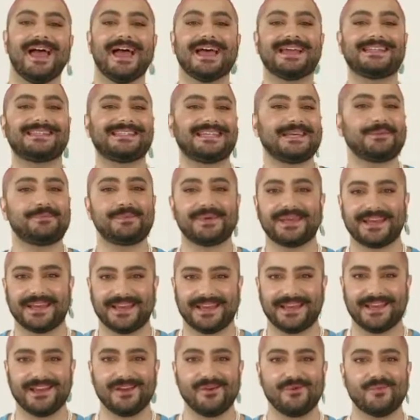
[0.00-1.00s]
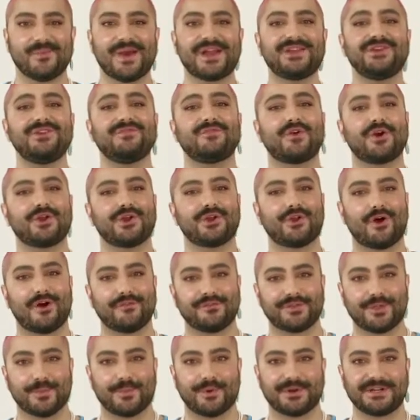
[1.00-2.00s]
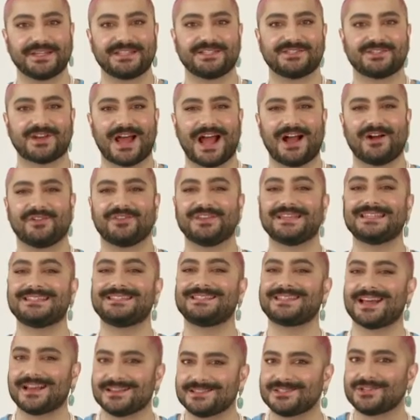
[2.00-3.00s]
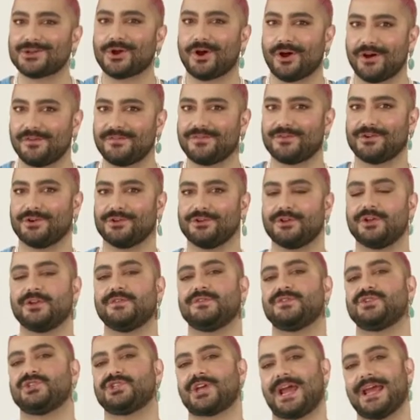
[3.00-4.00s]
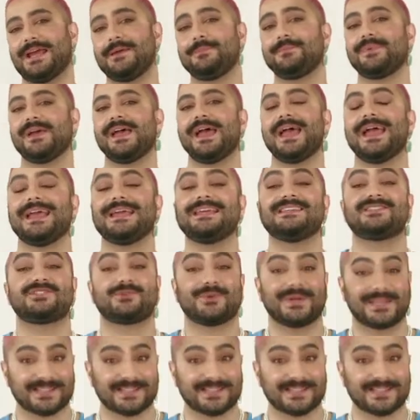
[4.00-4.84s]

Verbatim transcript: A tip here, when you've got an off the body style that doesn't offer a lot of shape, is to